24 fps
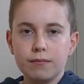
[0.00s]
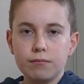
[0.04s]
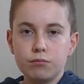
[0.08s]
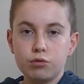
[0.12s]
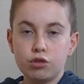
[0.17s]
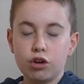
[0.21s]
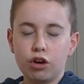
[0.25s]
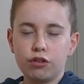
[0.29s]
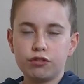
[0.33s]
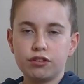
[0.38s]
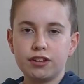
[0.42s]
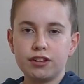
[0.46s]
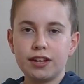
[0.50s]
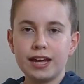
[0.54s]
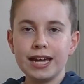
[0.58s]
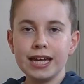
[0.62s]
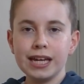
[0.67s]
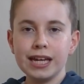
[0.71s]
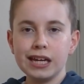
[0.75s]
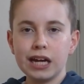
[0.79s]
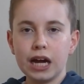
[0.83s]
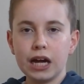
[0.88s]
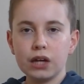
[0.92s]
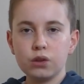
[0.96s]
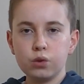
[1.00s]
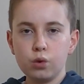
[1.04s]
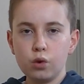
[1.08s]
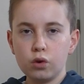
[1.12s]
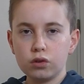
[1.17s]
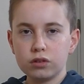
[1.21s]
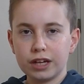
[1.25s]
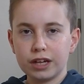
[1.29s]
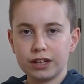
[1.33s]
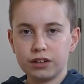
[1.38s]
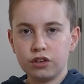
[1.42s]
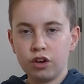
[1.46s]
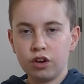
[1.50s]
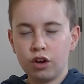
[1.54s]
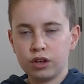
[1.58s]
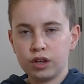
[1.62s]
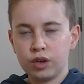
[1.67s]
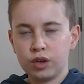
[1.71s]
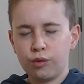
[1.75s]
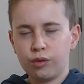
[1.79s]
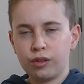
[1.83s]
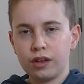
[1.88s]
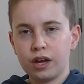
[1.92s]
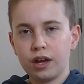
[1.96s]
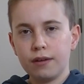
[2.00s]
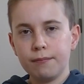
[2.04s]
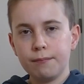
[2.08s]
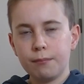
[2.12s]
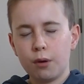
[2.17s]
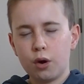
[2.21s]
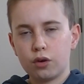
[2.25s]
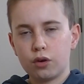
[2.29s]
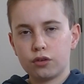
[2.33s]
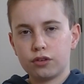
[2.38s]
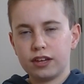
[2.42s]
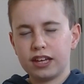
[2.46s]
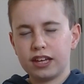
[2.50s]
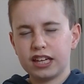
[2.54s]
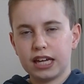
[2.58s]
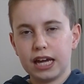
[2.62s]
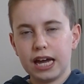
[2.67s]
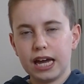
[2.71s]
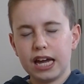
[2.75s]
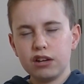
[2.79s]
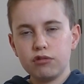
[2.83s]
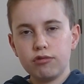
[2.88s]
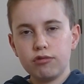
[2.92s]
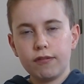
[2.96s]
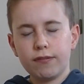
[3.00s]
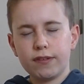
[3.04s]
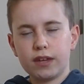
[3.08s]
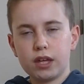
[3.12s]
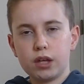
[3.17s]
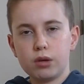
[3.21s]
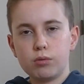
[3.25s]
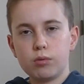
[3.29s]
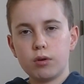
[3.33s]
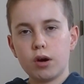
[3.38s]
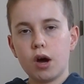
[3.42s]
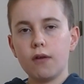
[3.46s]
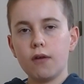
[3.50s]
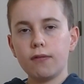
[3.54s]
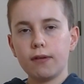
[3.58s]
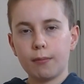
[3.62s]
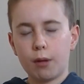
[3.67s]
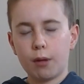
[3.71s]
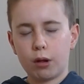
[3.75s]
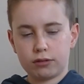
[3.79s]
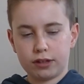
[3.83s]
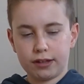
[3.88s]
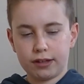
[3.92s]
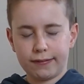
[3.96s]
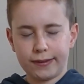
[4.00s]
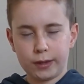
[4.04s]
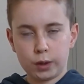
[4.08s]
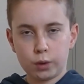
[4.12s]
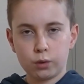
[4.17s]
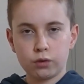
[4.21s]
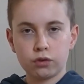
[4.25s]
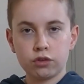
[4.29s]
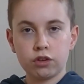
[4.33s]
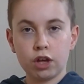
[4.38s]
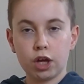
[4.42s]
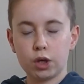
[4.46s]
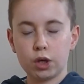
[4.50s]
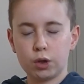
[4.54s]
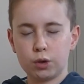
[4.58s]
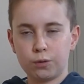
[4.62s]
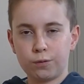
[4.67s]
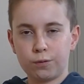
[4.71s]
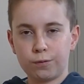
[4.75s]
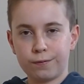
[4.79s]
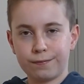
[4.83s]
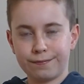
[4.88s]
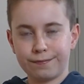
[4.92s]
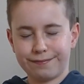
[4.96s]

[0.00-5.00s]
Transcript: So today I thought I'd show you the unboxing and review of a multi-fuel stove.